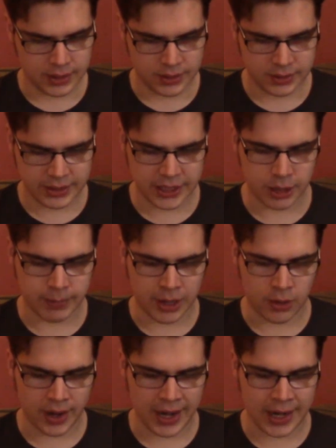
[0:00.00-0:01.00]
Tinker
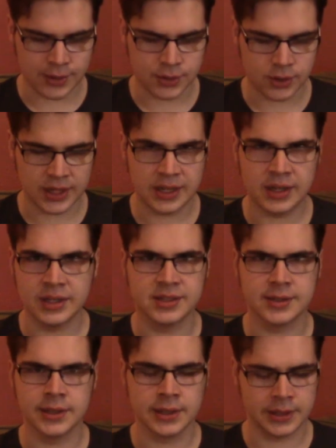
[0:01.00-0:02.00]
Bell answered
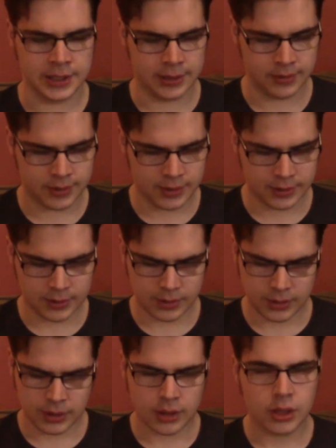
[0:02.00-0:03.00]
insolently.
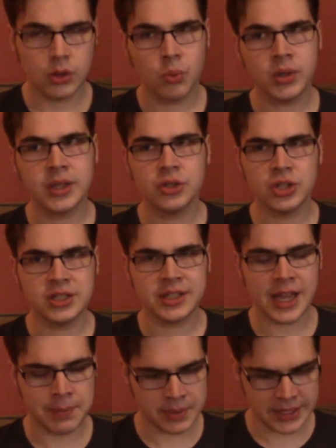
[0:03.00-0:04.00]
What does she say,
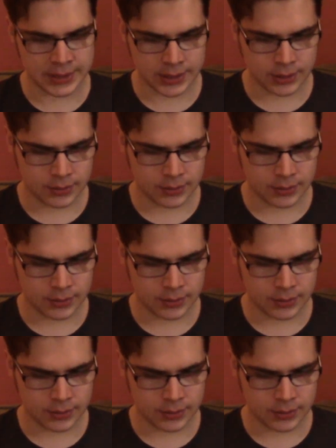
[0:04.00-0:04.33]
Peter?